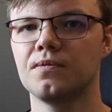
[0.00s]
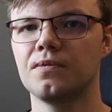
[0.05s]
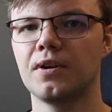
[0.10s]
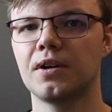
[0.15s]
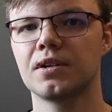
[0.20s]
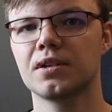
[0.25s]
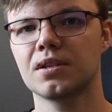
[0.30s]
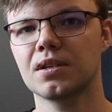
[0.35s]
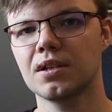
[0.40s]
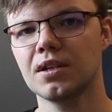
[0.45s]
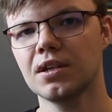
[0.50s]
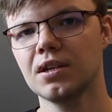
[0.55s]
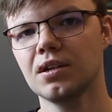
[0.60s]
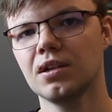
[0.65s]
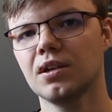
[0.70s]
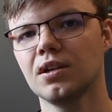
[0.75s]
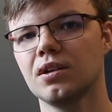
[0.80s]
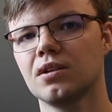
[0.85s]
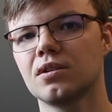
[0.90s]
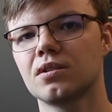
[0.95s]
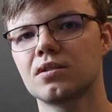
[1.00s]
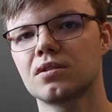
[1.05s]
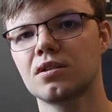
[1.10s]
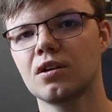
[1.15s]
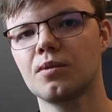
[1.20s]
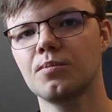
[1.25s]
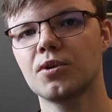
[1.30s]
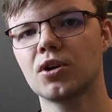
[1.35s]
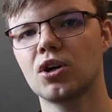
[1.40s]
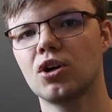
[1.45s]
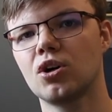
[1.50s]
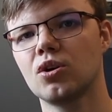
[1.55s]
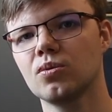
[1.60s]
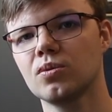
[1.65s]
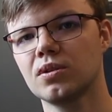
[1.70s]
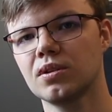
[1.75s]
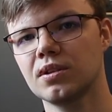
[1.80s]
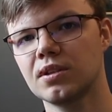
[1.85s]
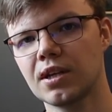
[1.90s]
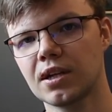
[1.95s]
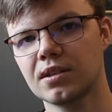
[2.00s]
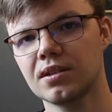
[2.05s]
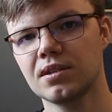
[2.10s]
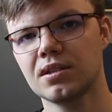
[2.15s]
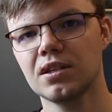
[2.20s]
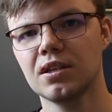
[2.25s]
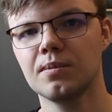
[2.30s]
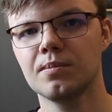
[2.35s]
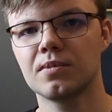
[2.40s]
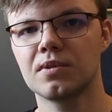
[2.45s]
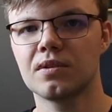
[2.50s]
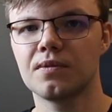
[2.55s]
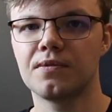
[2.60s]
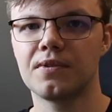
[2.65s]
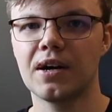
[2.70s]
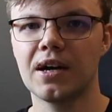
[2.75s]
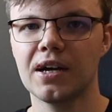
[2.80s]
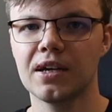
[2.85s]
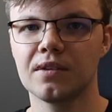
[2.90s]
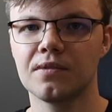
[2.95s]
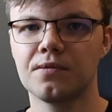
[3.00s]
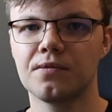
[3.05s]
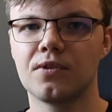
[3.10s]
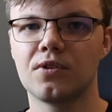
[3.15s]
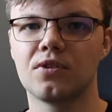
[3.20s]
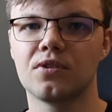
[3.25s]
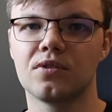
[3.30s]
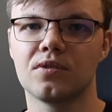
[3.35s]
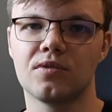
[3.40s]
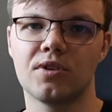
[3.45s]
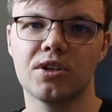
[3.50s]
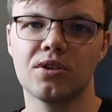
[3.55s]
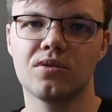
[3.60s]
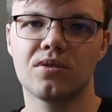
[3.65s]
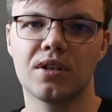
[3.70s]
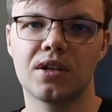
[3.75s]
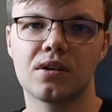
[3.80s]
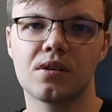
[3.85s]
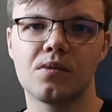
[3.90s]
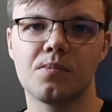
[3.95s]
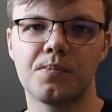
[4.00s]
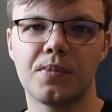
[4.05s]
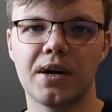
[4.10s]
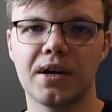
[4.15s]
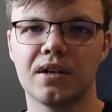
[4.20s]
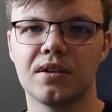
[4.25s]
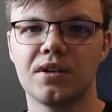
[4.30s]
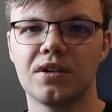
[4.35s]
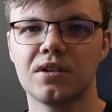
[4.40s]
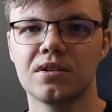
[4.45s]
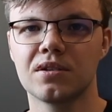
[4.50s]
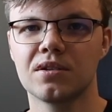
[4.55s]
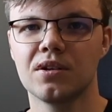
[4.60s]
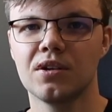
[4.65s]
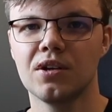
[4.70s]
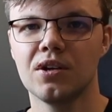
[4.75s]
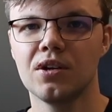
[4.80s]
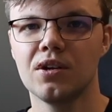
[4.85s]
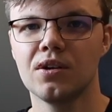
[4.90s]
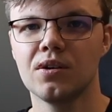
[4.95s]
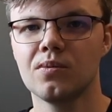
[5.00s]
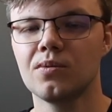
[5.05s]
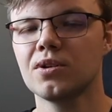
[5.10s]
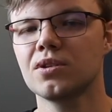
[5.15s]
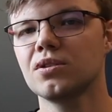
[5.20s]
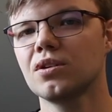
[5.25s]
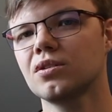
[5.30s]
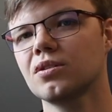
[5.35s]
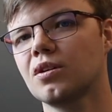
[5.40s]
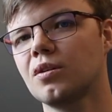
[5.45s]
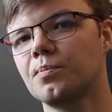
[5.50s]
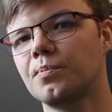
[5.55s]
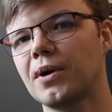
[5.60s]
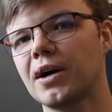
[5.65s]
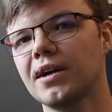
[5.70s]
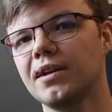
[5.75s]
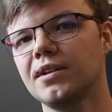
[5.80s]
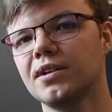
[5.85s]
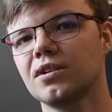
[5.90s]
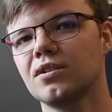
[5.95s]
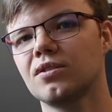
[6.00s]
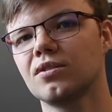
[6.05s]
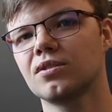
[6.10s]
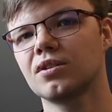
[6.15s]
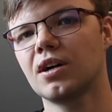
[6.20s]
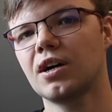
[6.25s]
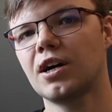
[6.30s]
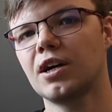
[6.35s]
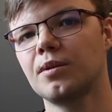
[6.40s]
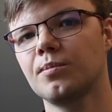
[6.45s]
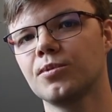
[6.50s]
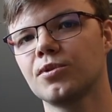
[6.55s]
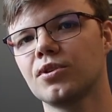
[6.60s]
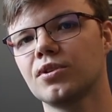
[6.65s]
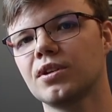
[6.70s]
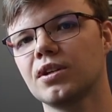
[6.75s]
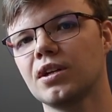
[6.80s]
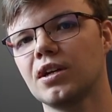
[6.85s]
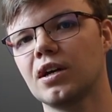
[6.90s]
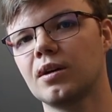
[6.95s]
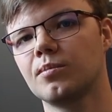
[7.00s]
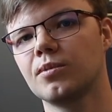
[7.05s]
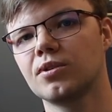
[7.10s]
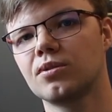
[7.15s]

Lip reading: Firstly, some code that seemed fine for regular compilers was not compiling on ARM non-IAB